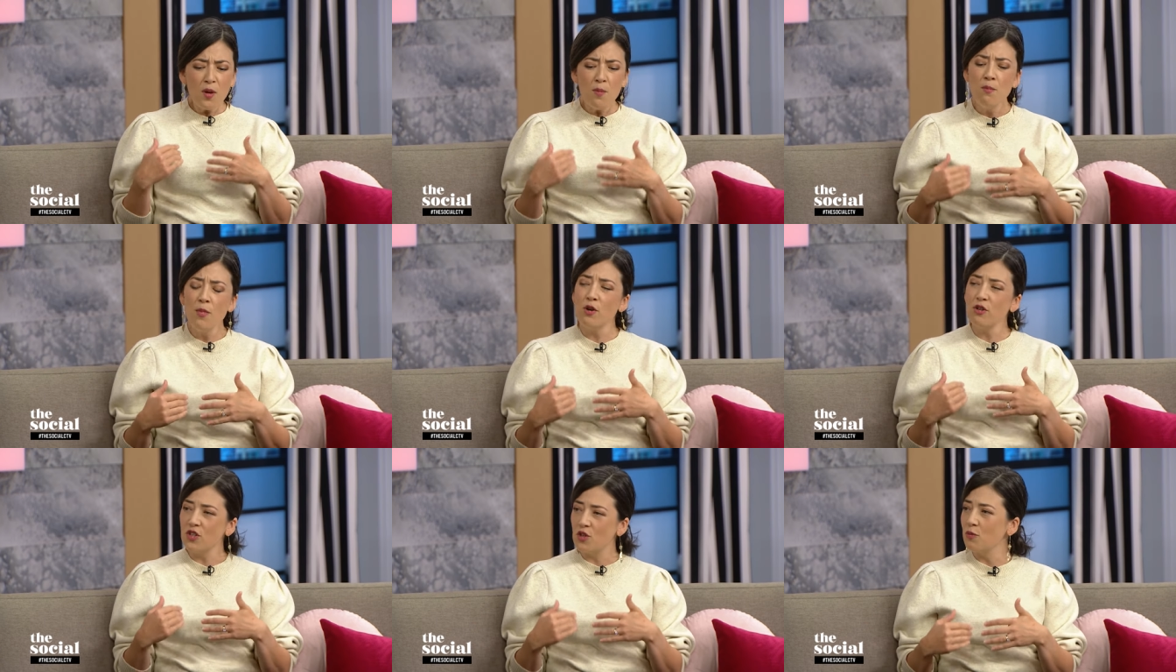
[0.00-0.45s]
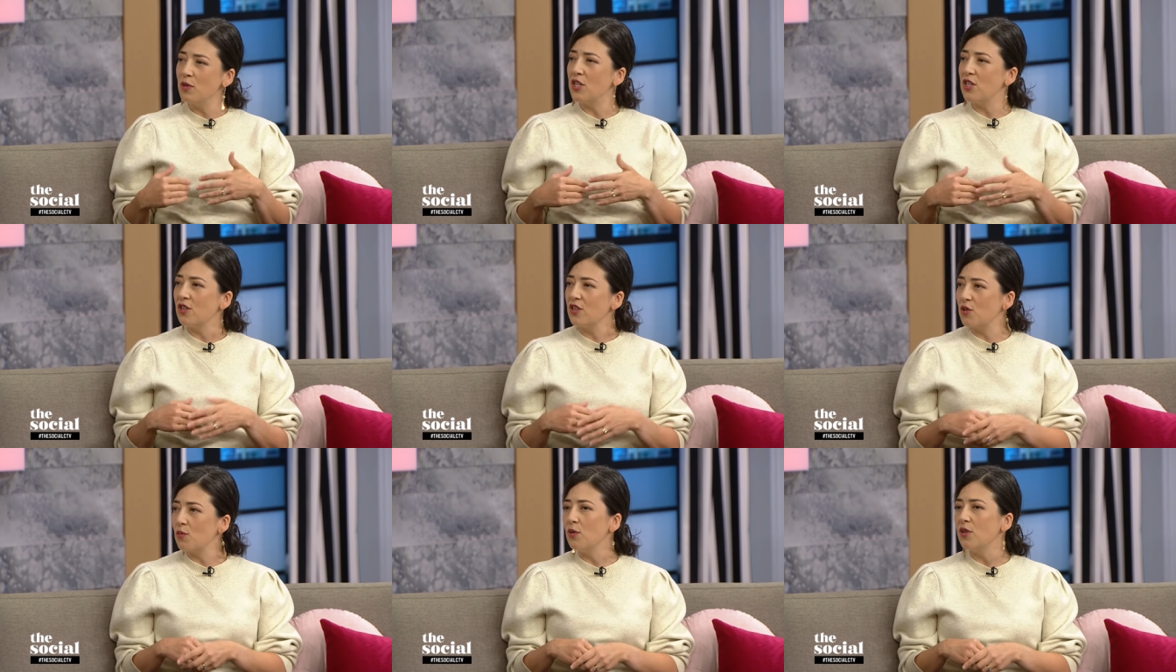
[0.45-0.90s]
most
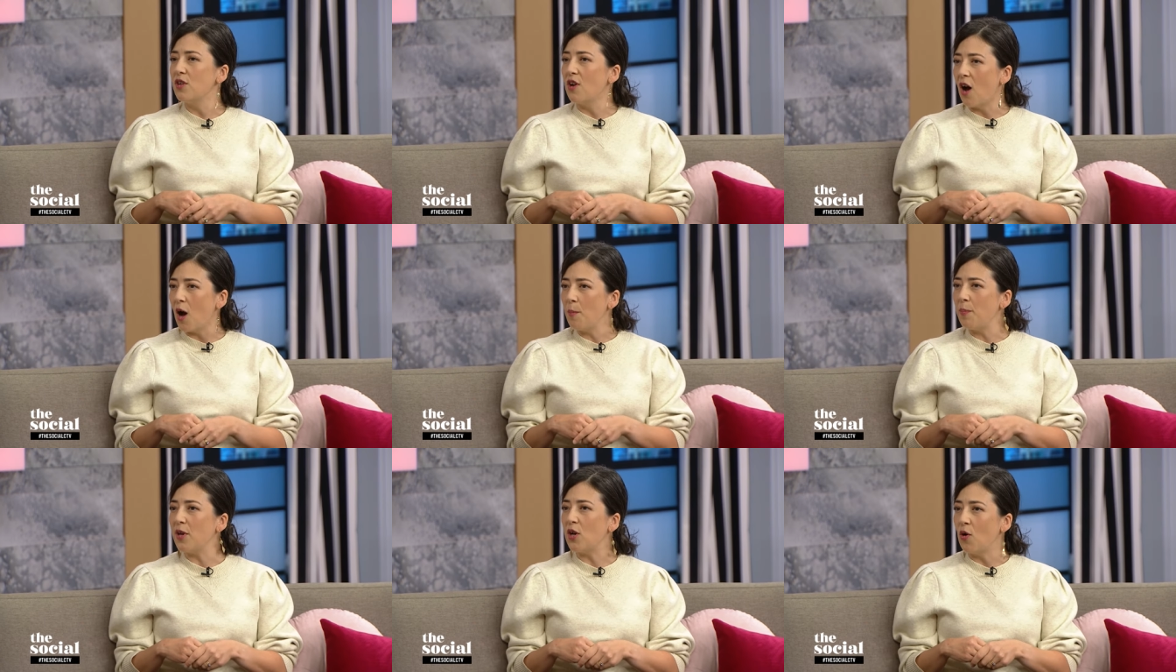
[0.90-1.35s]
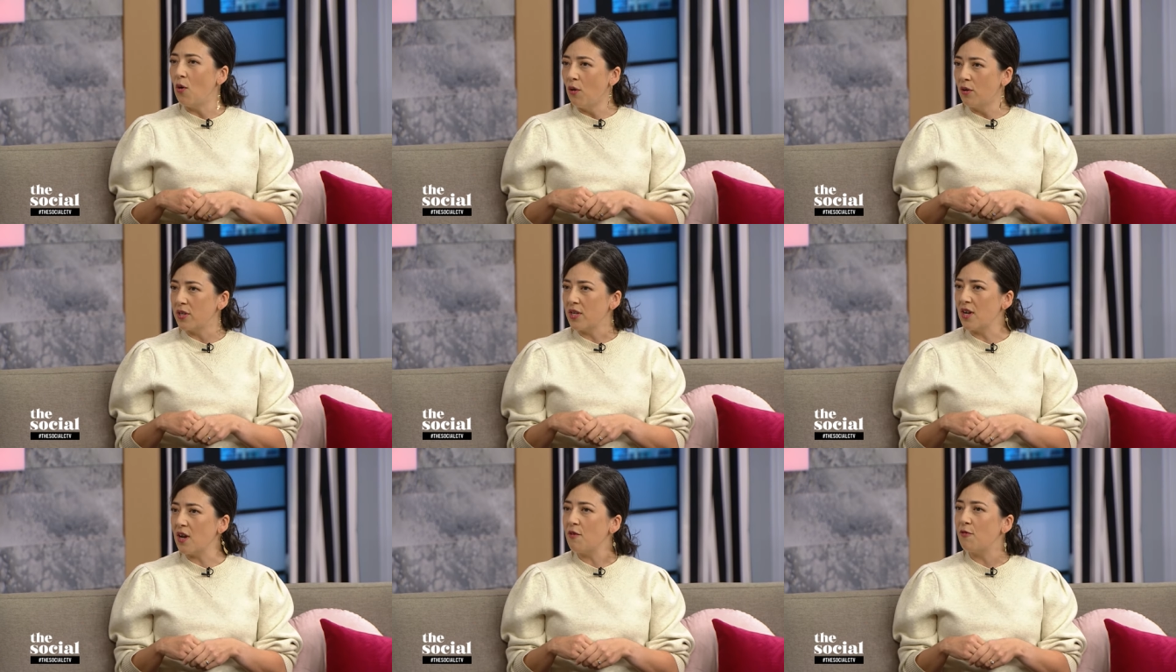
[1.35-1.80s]
winters will not be
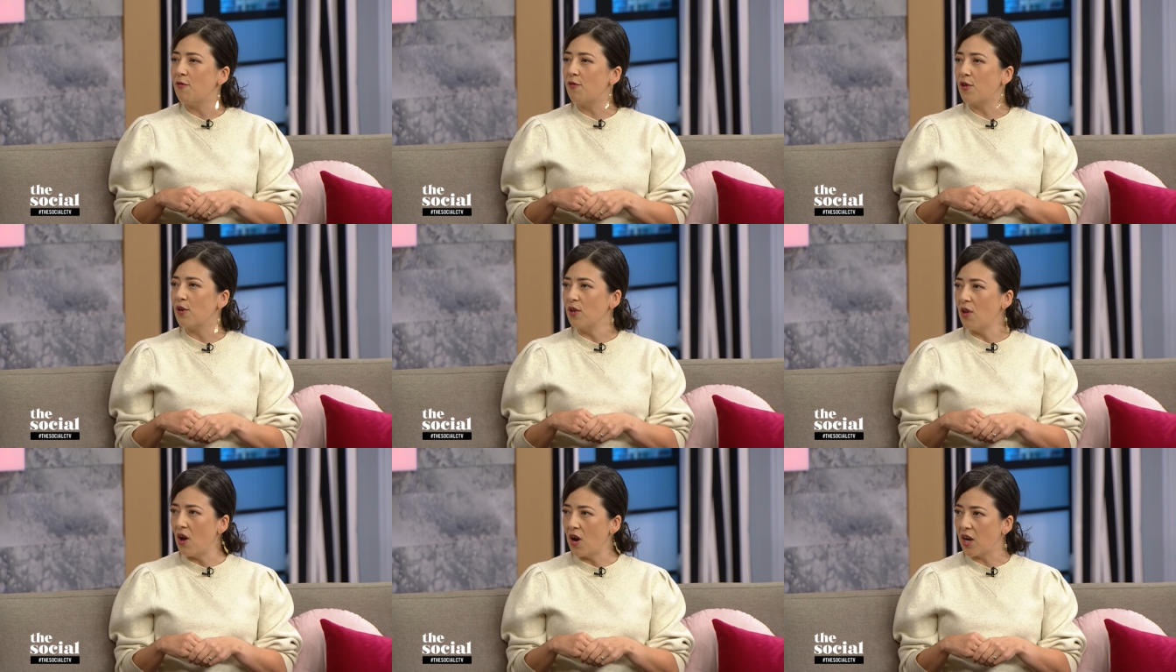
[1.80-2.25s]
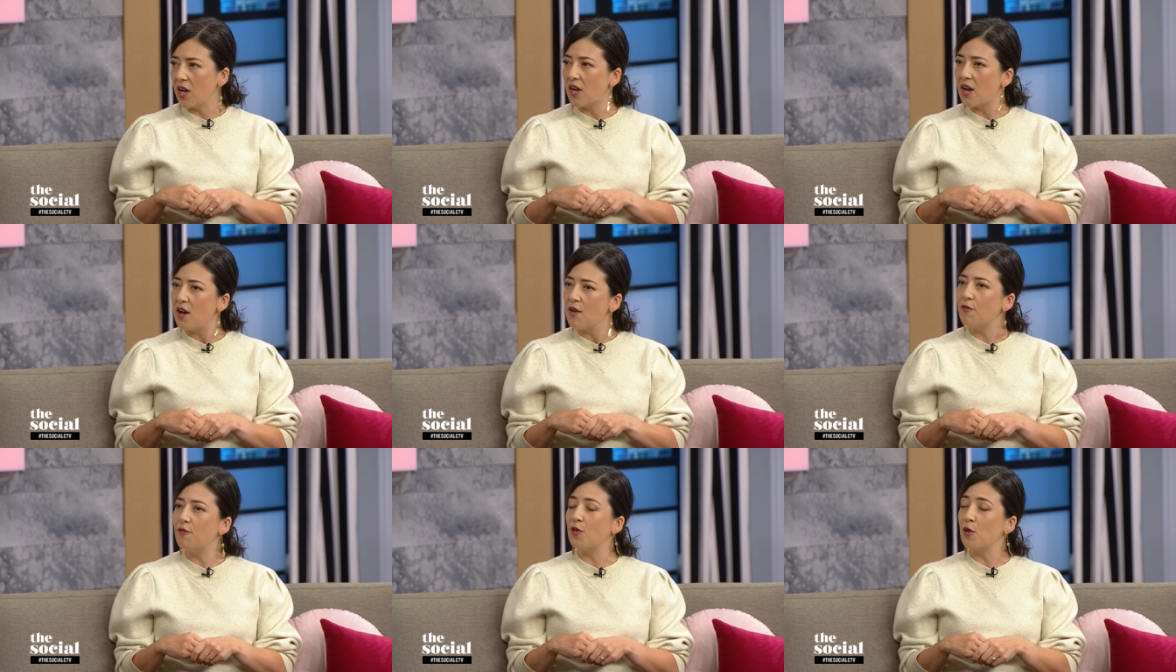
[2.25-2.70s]
cold enough for long
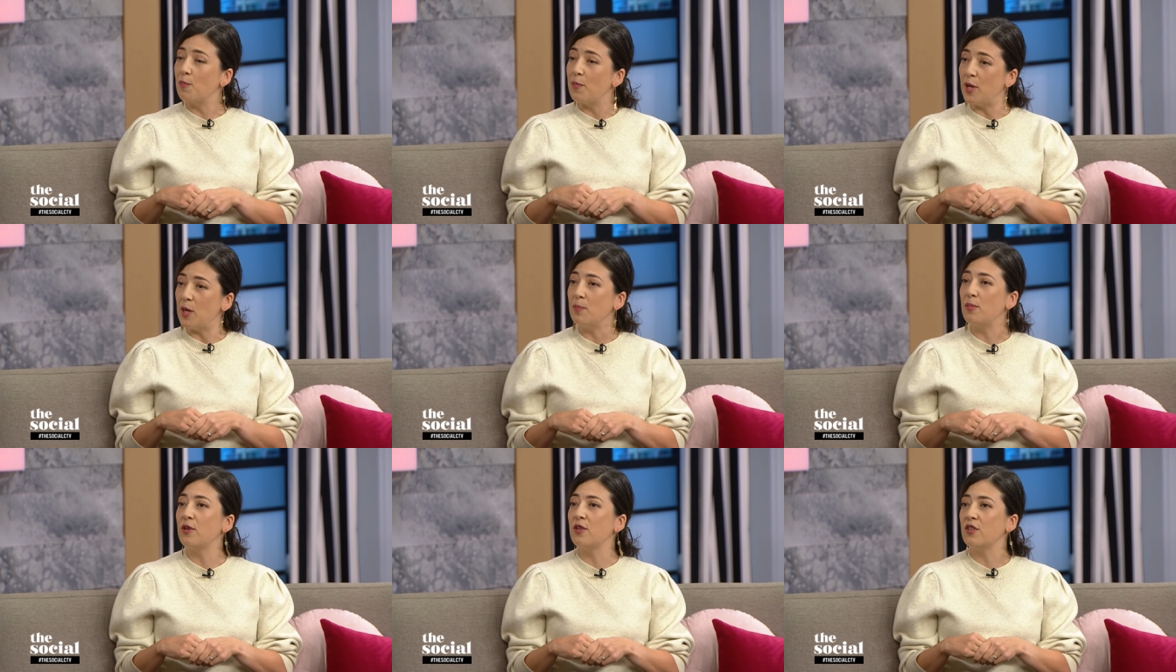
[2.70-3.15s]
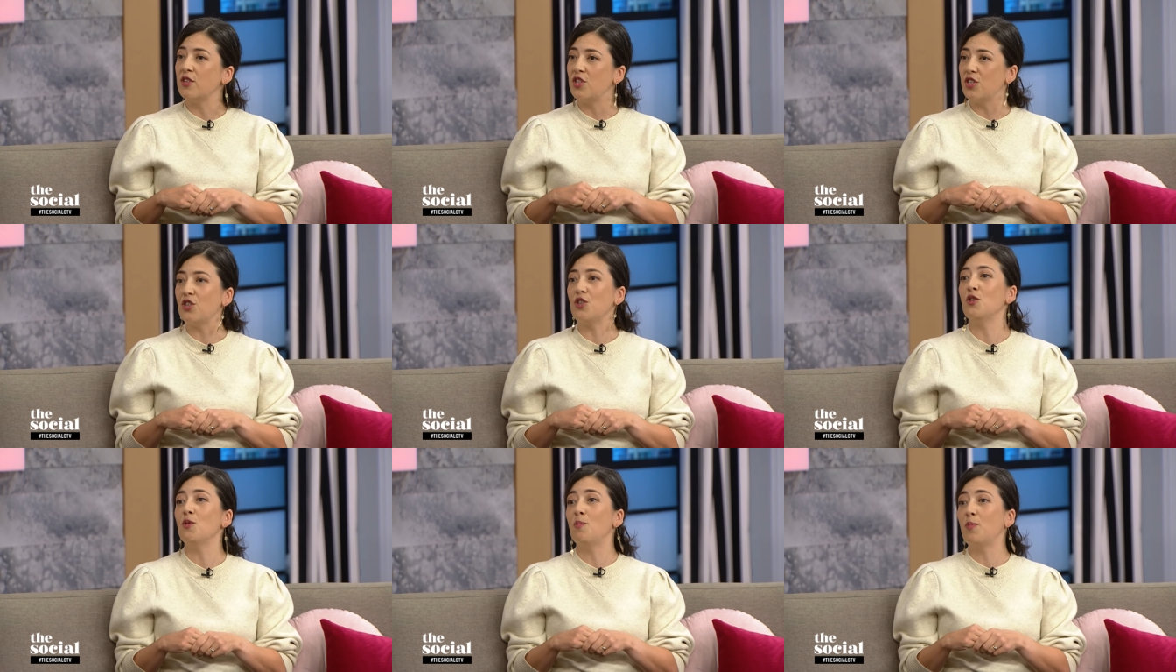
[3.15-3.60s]
enough for people
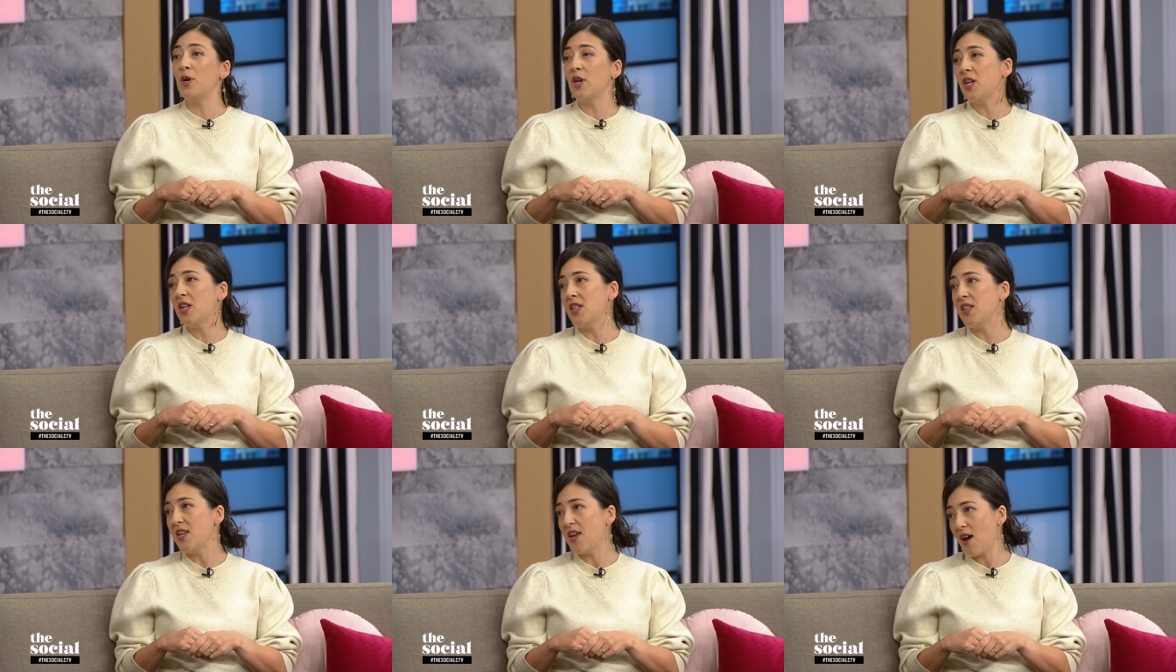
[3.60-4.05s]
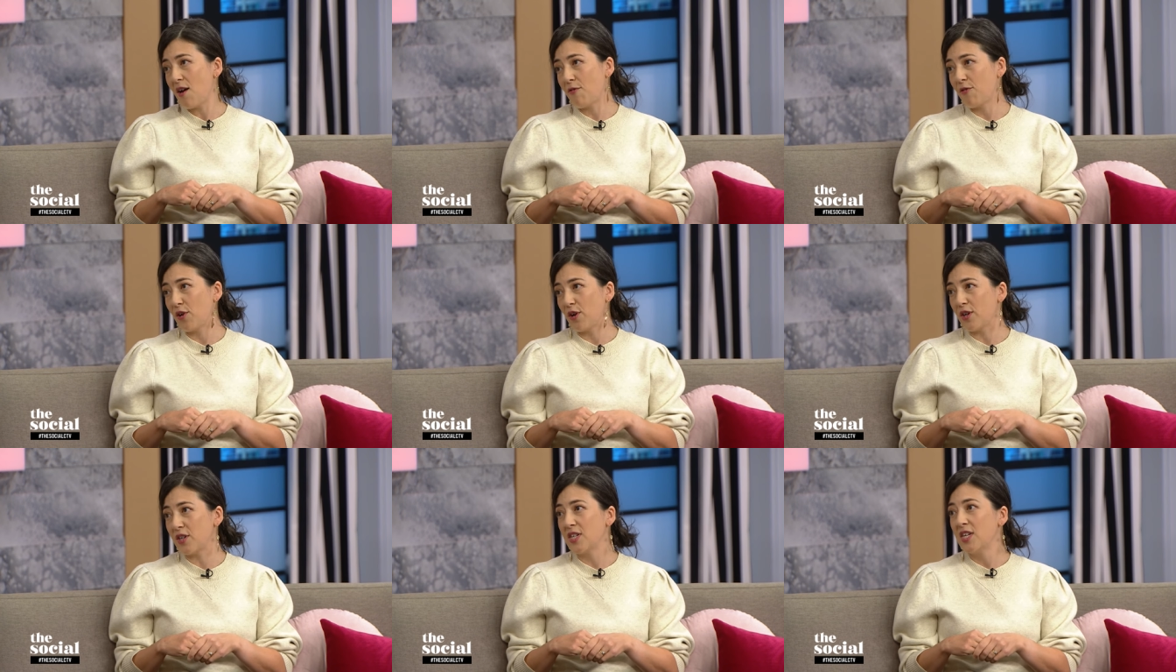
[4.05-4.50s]
to put in the
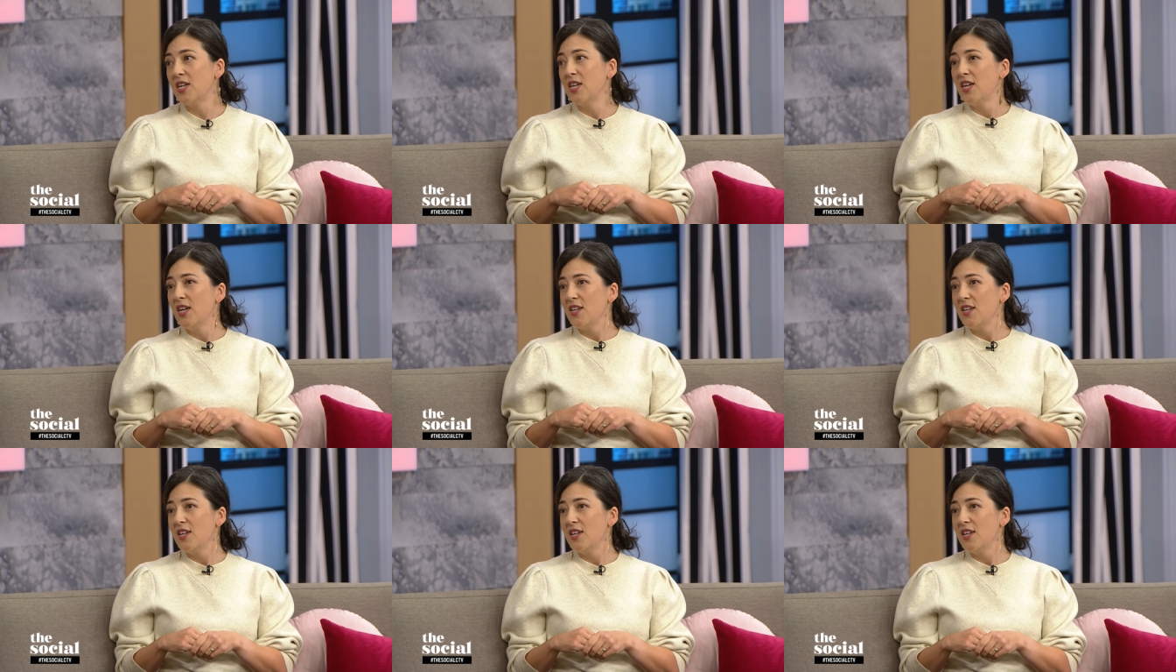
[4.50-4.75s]
effort